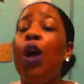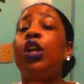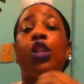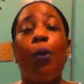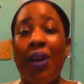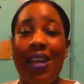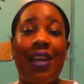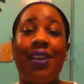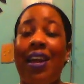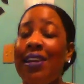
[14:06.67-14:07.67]
So
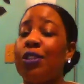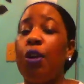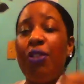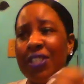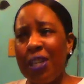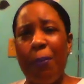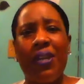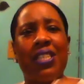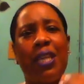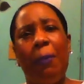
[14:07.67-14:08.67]
again, Cancer, this could be
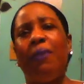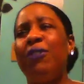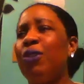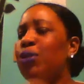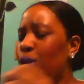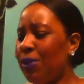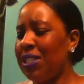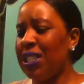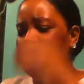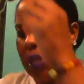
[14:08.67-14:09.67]
some of you doing
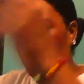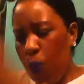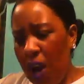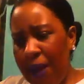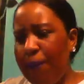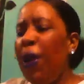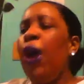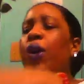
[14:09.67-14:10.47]
this to someone,